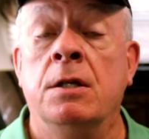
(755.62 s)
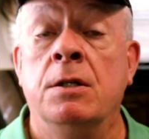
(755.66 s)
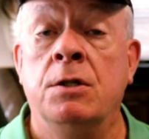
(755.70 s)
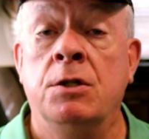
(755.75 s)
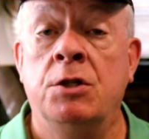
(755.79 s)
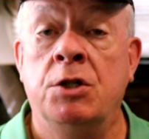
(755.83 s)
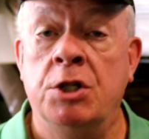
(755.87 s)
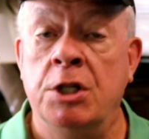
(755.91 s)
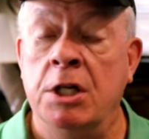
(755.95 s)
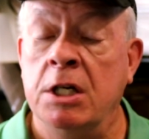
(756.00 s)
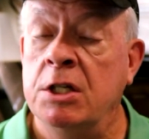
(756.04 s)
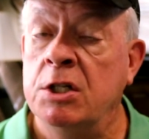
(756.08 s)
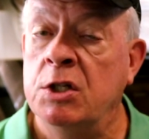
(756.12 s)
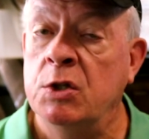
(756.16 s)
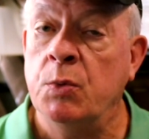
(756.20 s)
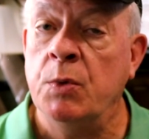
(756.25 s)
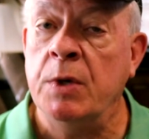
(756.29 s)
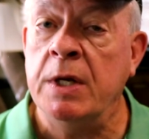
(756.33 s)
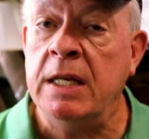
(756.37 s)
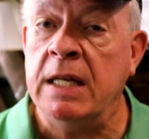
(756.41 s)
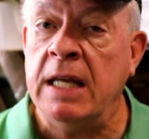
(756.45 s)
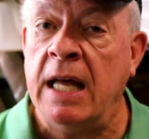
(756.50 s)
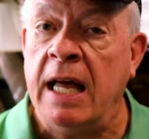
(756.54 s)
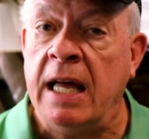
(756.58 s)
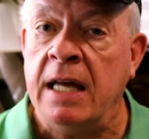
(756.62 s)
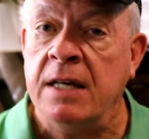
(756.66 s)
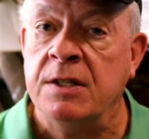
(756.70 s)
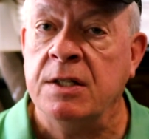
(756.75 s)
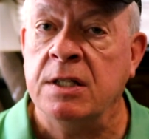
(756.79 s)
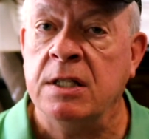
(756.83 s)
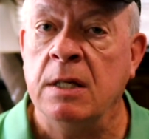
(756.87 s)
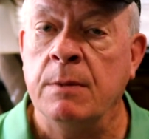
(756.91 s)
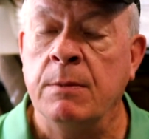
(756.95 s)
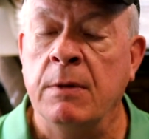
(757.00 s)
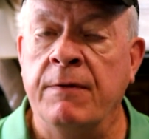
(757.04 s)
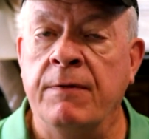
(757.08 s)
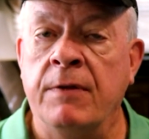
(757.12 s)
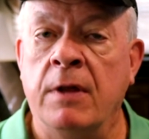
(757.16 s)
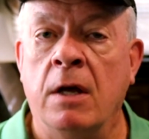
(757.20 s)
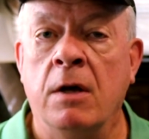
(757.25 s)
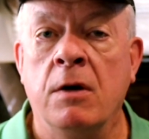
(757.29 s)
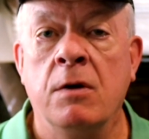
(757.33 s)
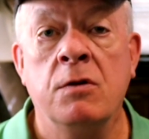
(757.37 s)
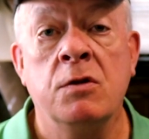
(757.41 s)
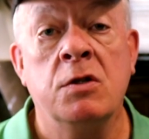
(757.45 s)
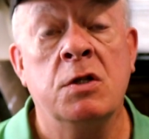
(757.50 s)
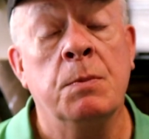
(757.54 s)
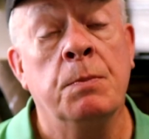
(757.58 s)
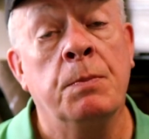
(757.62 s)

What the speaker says: G Suite has some of those,